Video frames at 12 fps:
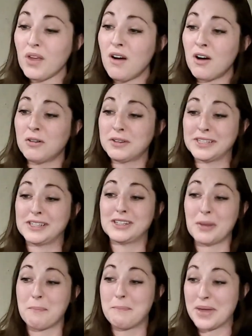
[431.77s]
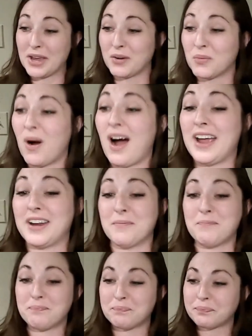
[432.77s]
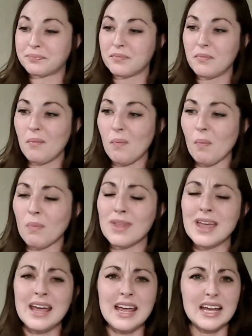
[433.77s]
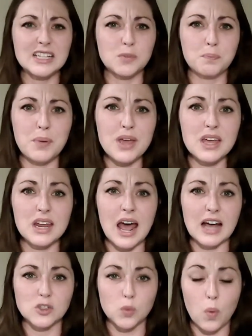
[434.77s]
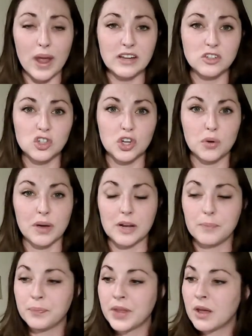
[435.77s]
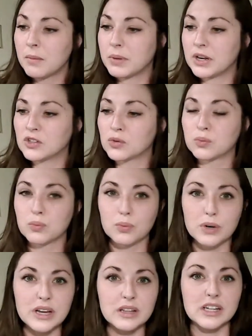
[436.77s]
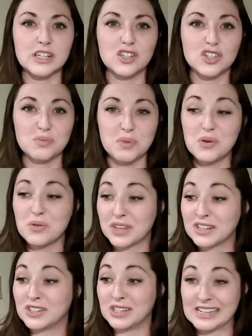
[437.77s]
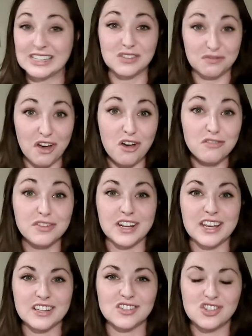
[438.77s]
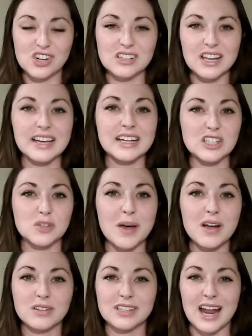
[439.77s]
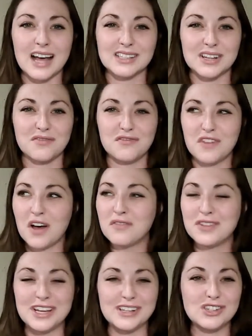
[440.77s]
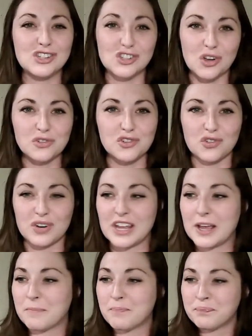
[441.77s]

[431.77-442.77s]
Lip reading: Oh, this is a big wine. It's big, it has weight to it, but it's really smooth. It's velvety. It's just like it smells. It has a velvety, sultriness